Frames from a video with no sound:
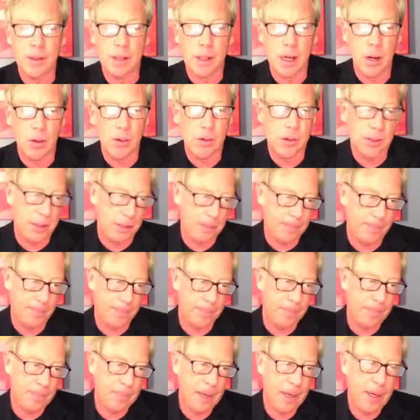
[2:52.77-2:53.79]
notes,
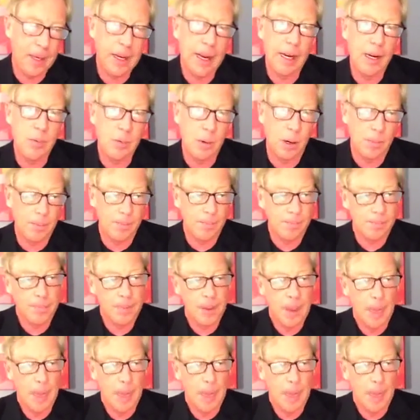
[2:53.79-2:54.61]
and I quote,